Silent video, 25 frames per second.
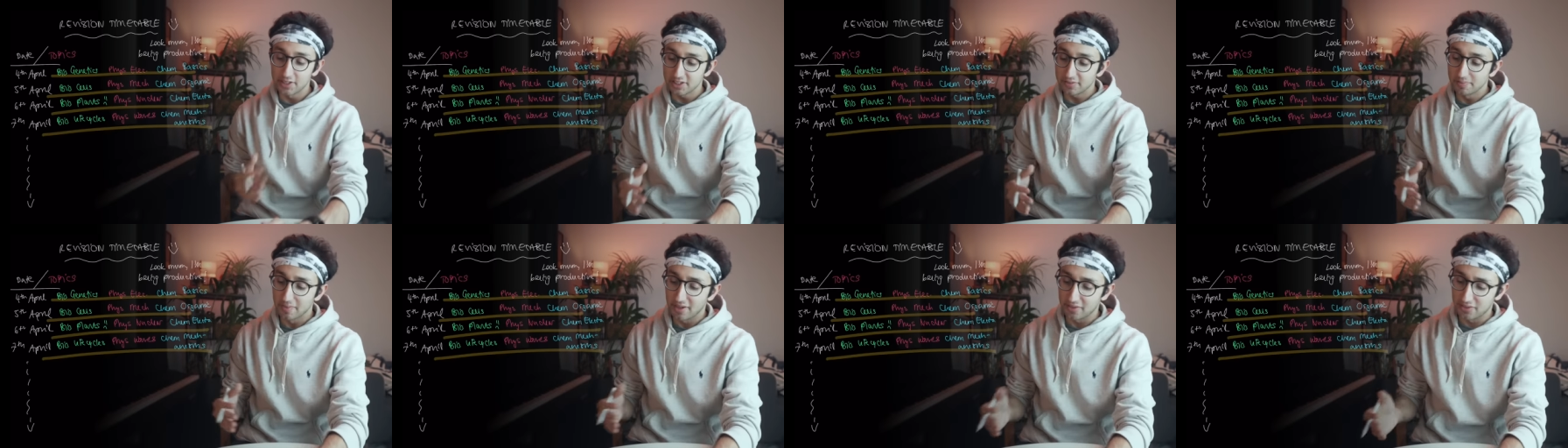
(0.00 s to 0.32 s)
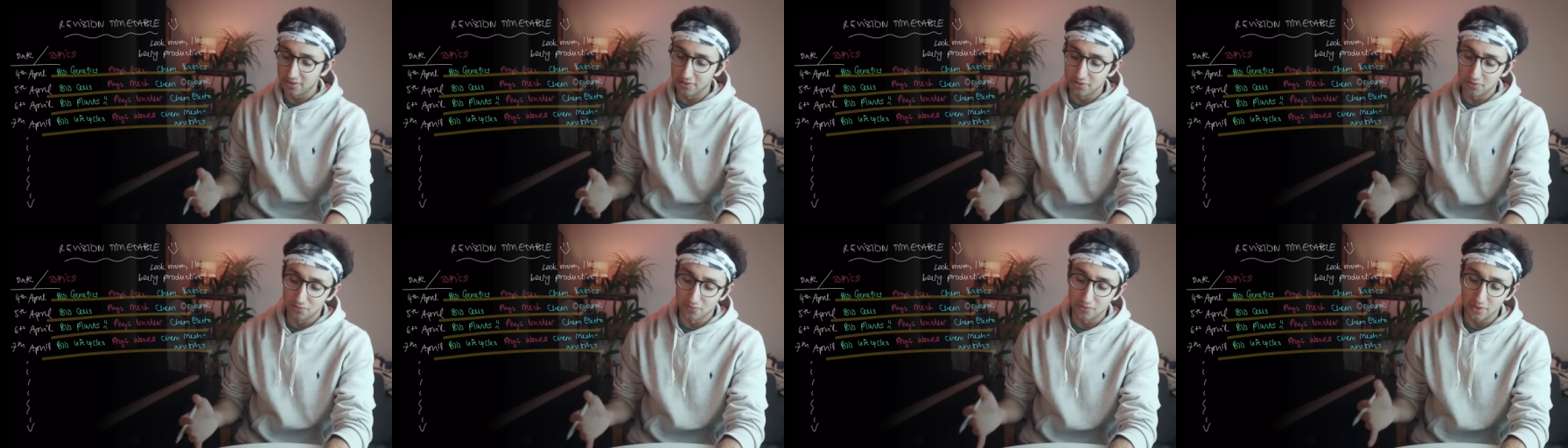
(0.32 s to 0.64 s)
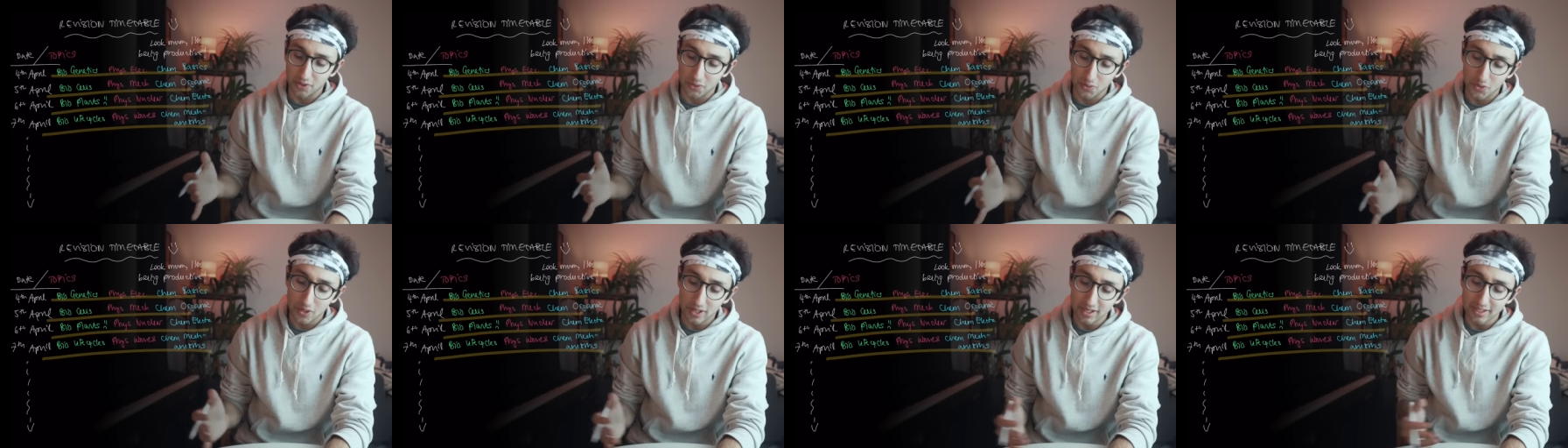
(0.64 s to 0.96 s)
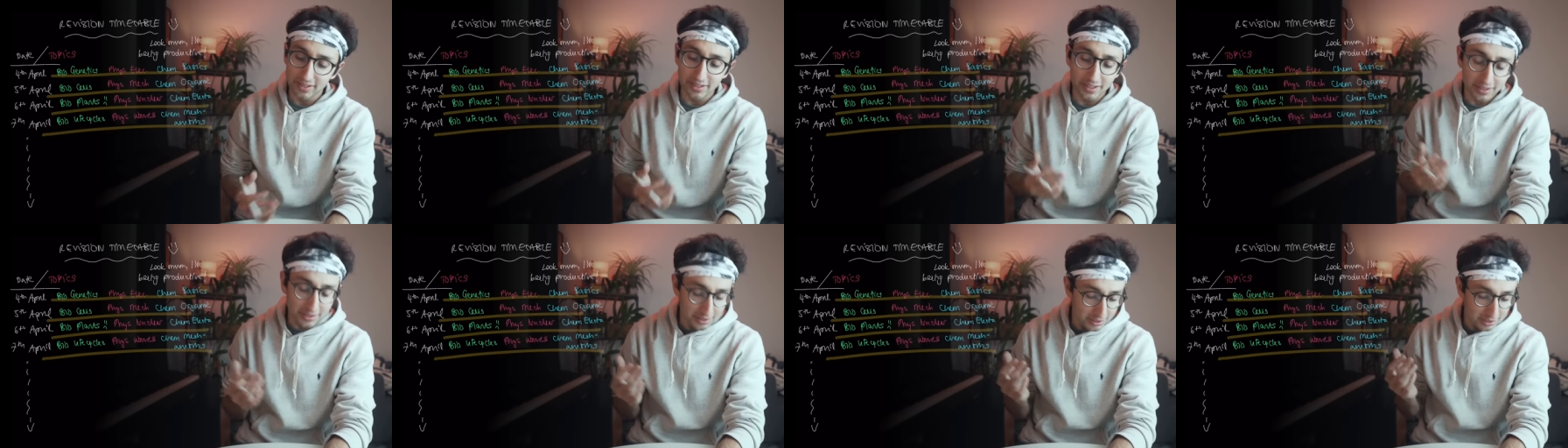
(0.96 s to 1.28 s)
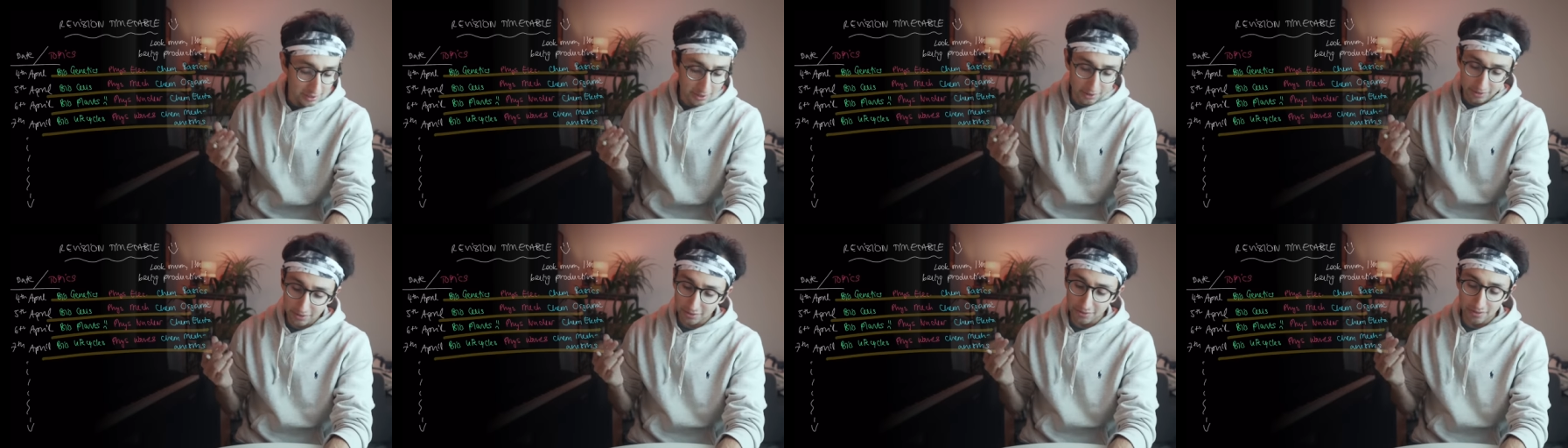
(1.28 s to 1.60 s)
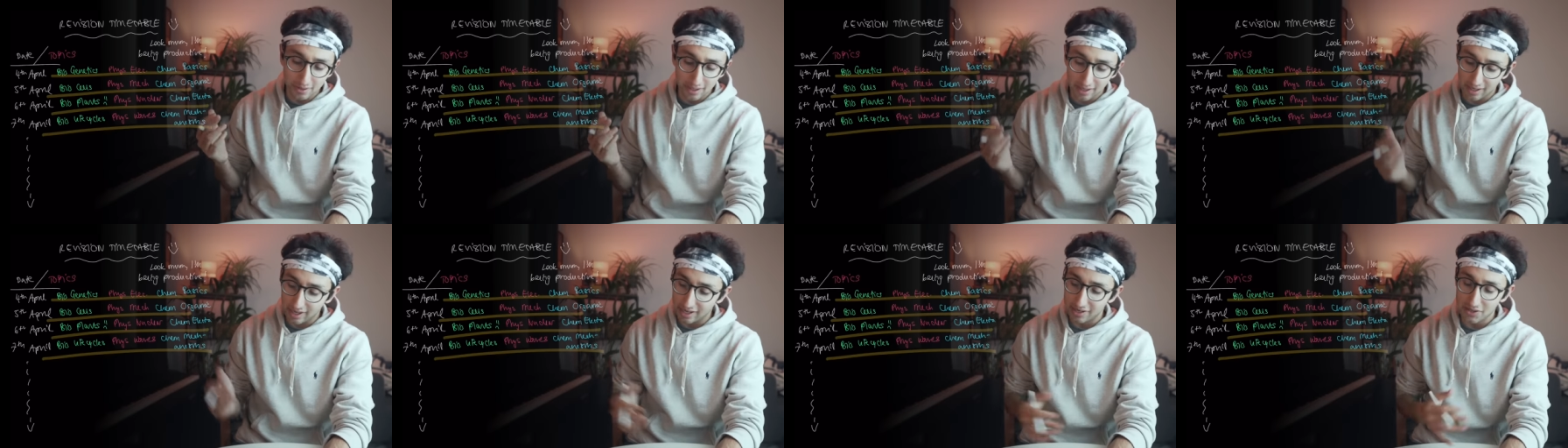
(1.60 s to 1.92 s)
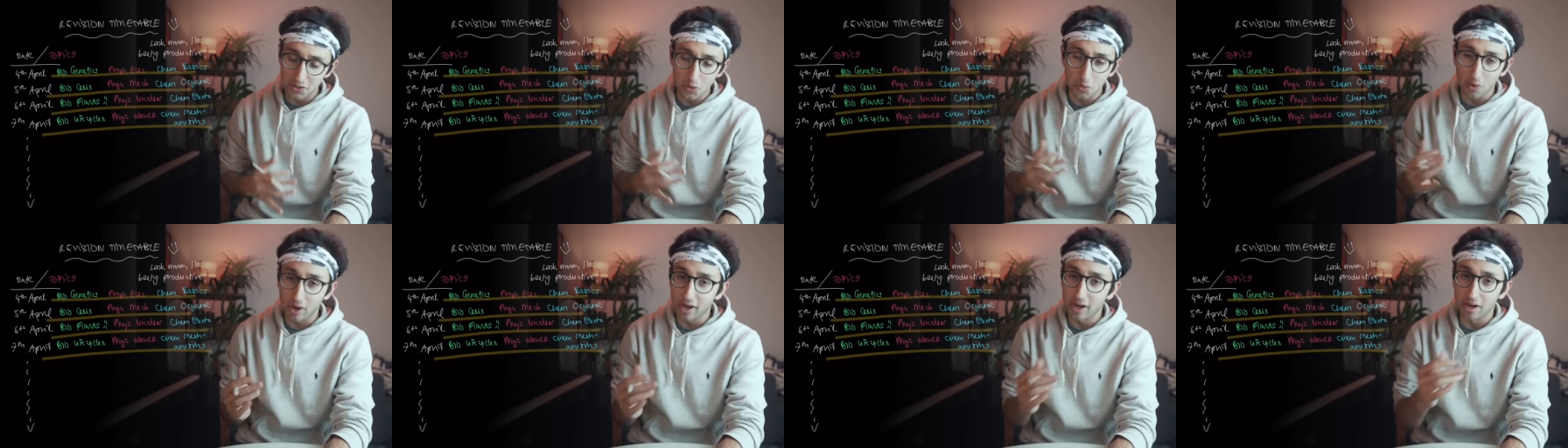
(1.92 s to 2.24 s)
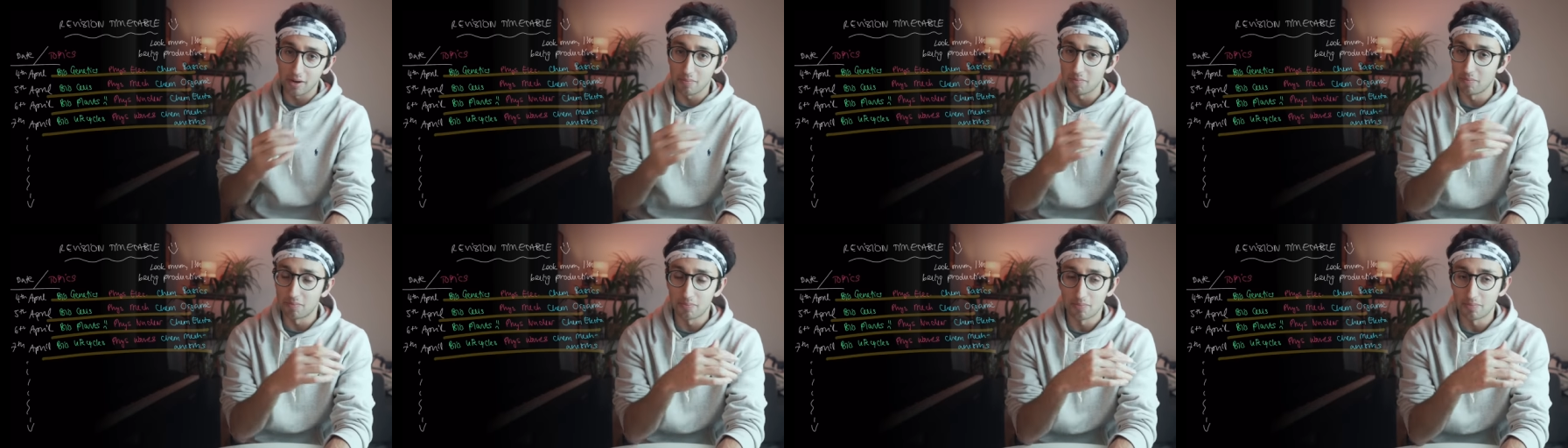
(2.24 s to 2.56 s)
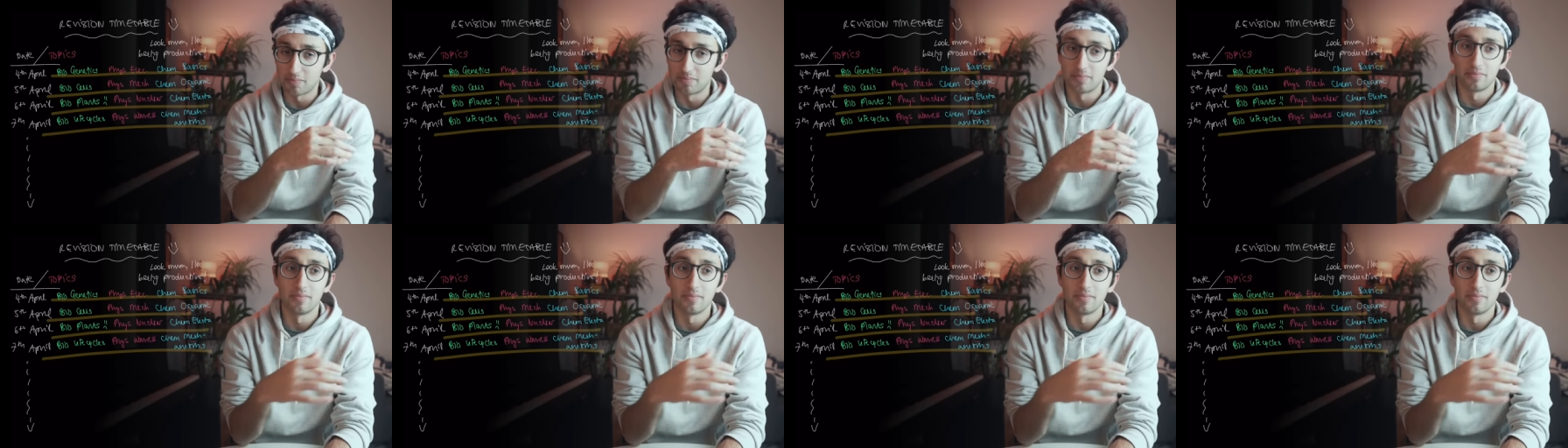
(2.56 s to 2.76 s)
this method requires us to, in a way,